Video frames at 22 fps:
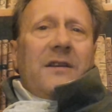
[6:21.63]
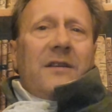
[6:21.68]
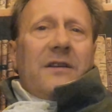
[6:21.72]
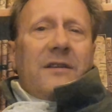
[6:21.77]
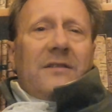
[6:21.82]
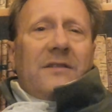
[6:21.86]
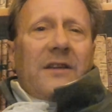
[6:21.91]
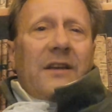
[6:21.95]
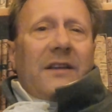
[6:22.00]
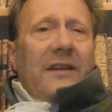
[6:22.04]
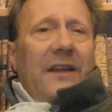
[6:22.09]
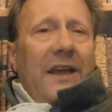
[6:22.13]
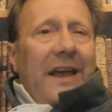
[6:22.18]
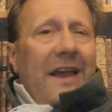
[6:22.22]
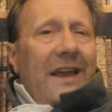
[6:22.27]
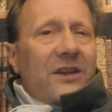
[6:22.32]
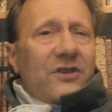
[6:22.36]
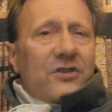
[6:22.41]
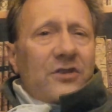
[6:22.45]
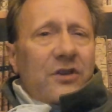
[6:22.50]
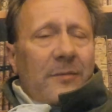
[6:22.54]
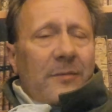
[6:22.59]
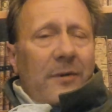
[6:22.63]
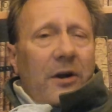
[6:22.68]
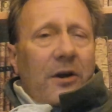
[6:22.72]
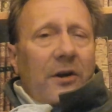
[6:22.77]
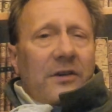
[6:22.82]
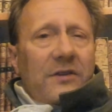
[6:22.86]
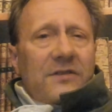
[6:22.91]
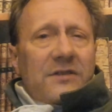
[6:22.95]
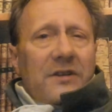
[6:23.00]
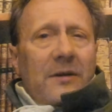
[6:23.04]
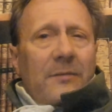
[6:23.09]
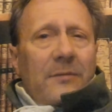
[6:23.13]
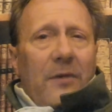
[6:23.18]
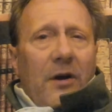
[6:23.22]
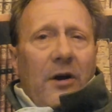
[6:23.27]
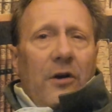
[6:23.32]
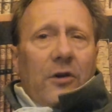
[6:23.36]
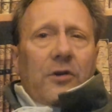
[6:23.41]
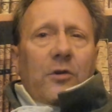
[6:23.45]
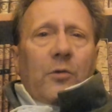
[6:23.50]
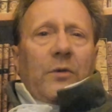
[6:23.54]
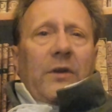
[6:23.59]
then Asian Americans in
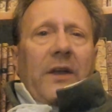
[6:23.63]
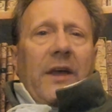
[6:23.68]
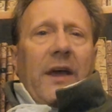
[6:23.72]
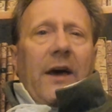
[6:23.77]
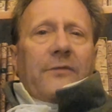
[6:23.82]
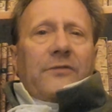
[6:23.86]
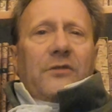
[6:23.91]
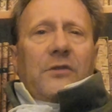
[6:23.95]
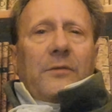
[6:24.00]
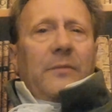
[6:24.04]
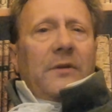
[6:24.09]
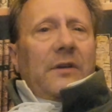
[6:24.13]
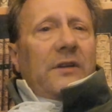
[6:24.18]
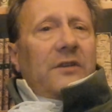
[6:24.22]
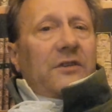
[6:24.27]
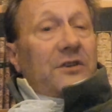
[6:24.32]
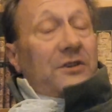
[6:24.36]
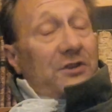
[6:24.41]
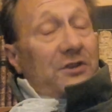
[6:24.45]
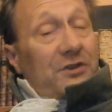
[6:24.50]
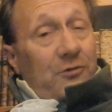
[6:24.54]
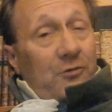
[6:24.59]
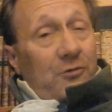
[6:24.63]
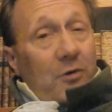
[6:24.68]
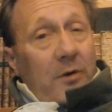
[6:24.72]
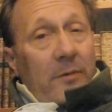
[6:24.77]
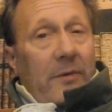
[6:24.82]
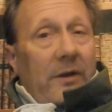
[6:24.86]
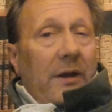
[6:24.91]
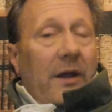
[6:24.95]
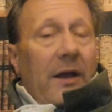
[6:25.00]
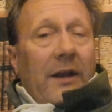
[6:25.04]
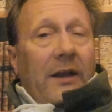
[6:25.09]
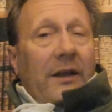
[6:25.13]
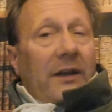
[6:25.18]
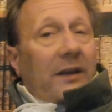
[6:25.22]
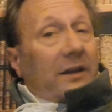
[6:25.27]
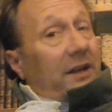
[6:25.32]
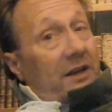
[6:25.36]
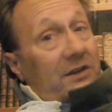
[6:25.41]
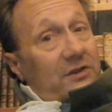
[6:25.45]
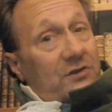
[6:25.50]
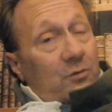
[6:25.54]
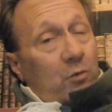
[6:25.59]
America would have to be discriminating
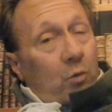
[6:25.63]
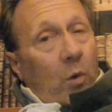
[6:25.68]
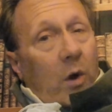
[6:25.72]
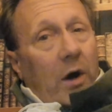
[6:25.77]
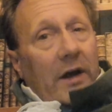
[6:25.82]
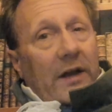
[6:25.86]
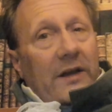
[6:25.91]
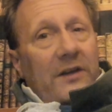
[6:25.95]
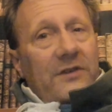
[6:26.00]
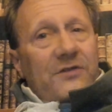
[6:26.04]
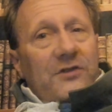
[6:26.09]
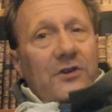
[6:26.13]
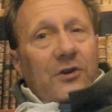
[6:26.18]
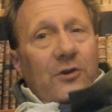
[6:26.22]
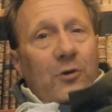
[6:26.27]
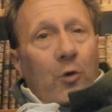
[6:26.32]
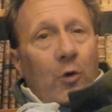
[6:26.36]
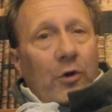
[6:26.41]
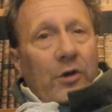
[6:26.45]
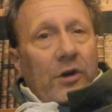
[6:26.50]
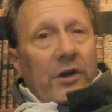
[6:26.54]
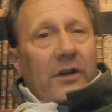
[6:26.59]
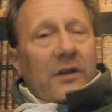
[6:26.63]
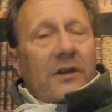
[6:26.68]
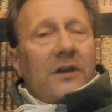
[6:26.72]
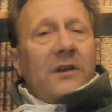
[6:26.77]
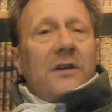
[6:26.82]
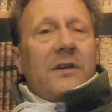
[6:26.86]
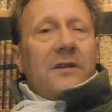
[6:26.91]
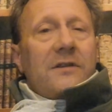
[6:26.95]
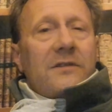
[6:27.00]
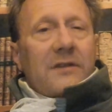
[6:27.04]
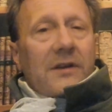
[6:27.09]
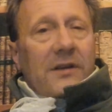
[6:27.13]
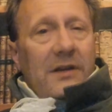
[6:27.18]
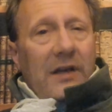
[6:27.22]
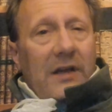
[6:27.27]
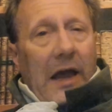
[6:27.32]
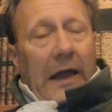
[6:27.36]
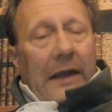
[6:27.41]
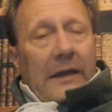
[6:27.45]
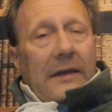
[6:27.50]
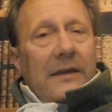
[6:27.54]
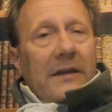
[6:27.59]
against whites according to
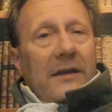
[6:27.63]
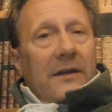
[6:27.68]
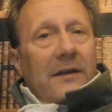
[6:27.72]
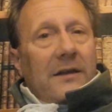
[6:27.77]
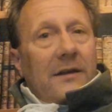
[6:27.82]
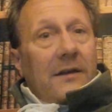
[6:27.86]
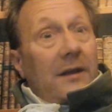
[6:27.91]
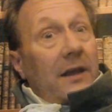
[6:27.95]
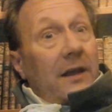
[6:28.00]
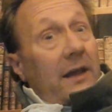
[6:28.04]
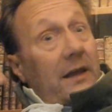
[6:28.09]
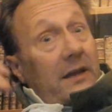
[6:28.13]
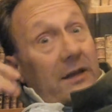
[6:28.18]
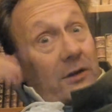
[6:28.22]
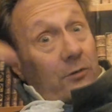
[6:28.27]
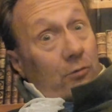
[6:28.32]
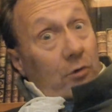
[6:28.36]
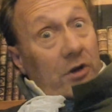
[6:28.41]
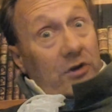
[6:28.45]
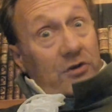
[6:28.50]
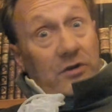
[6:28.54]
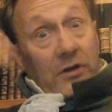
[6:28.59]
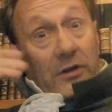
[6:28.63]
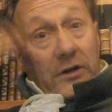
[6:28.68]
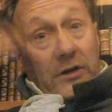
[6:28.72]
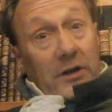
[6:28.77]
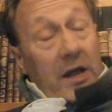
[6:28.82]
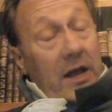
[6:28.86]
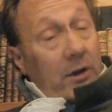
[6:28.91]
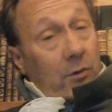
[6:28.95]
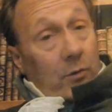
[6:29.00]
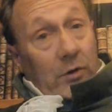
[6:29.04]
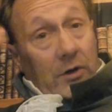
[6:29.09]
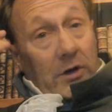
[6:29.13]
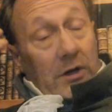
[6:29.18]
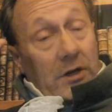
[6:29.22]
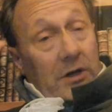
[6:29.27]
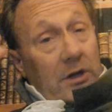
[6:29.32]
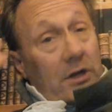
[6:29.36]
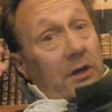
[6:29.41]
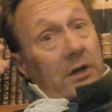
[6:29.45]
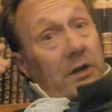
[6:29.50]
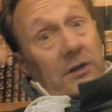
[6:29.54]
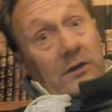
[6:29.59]
Kendi. Any racial
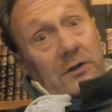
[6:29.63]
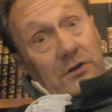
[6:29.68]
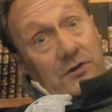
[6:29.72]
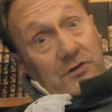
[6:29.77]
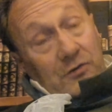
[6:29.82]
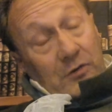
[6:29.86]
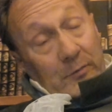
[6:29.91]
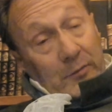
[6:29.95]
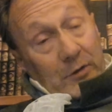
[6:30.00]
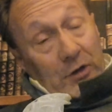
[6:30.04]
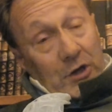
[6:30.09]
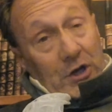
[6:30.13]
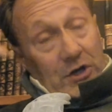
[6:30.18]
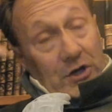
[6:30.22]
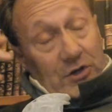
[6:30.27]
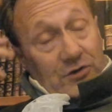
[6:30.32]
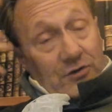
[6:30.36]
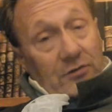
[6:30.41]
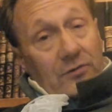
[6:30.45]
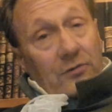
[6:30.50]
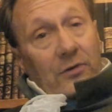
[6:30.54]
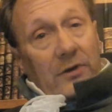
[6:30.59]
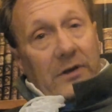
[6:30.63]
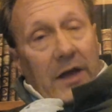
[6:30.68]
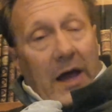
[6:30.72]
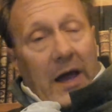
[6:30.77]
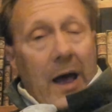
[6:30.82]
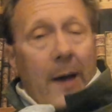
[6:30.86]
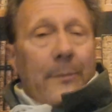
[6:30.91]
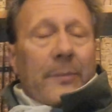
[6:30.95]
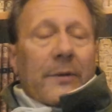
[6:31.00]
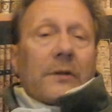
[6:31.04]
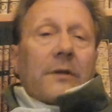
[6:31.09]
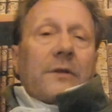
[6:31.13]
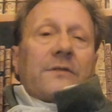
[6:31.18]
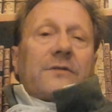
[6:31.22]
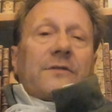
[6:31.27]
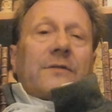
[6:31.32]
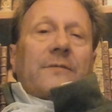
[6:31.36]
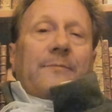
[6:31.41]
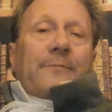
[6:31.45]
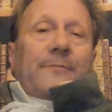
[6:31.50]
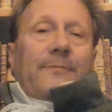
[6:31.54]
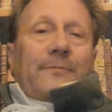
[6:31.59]
inequity, discrimination, or
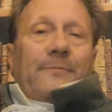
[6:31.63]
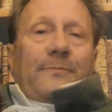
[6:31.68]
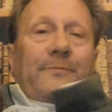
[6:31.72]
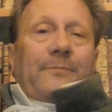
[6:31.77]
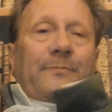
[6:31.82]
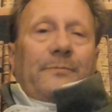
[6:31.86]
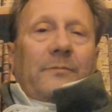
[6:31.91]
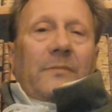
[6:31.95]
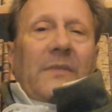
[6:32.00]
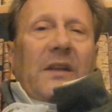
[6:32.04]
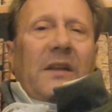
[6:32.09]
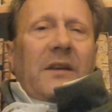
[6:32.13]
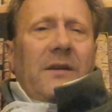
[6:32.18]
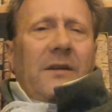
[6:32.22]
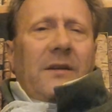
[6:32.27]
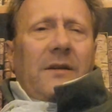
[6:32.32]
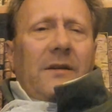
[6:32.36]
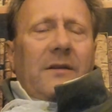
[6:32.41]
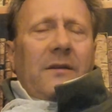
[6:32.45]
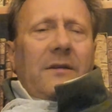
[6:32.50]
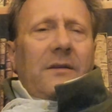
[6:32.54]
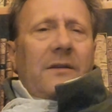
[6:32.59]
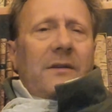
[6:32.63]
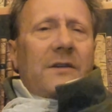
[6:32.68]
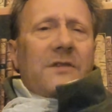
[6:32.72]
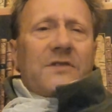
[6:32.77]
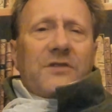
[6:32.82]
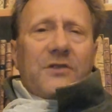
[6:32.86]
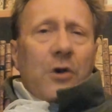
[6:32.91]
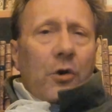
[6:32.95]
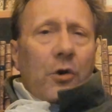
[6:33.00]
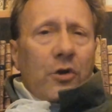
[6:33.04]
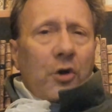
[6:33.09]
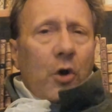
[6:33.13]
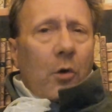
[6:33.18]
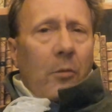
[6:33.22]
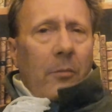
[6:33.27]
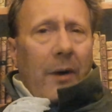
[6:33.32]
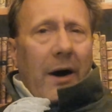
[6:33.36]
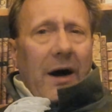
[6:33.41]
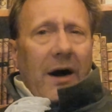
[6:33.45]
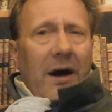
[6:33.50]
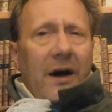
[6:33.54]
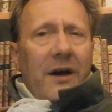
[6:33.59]
capitalism. Is Yo-Yo
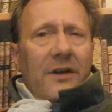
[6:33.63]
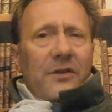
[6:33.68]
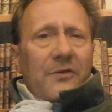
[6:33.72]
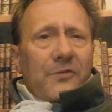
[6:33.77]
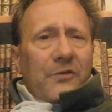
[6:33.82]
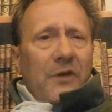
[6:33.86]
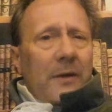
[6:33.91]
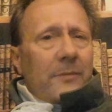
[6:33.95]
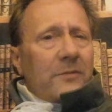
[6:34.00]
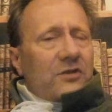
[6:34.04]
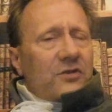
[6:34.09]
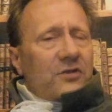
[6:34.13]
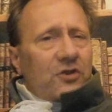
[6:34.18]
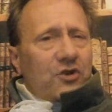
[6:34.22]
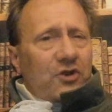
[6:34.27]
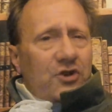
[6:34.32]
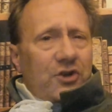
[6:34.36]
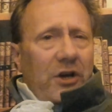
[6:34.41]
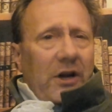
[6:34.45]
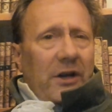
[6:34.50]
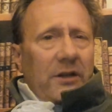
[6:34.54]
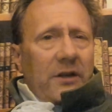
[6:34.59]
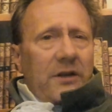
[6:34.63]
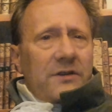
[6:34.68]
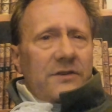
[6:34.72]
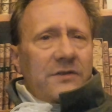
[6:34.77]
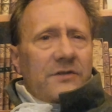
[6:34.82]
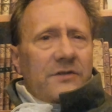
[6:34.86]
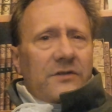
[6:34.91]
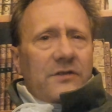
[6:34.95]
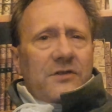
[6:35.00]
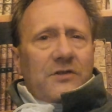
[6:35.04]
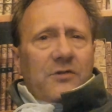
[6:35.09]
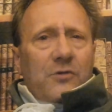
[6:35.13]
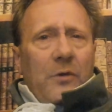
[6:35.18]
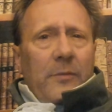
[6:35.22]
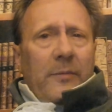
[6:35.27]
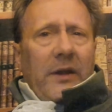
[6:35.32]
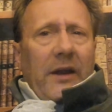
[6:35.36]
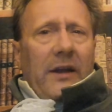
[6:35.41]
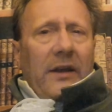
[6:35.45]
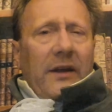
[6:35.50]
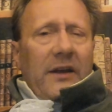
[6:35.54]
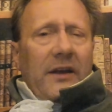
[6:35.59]
Ma, the famous cellist,
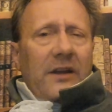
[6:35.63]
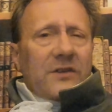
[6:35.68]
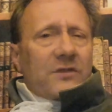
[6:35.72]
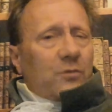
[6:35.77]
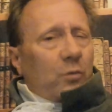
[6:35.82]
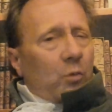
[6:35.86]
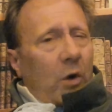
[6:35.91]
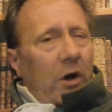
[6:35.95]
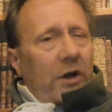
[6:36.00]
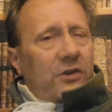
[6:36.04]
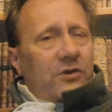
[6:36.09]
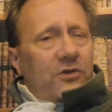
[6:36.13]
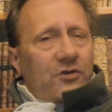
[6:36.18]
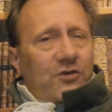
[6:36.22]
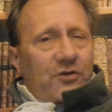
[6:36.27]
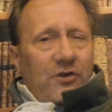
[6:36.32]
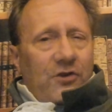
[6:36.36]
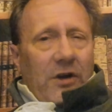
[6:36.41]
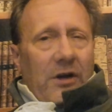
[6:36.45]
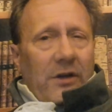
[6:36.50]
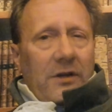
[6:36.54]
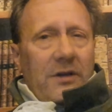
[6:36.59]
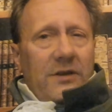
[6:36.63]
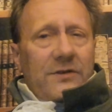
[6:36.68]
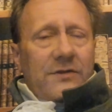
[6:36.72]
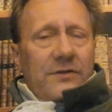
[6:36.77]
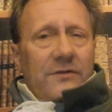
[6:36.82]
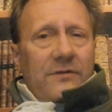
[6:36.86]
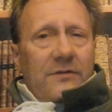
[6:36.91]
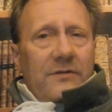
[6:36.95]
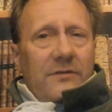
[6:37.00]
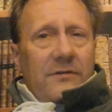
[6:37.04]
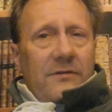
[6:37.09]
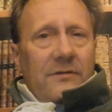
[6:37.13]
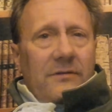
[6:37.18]
discriminating against white cellists?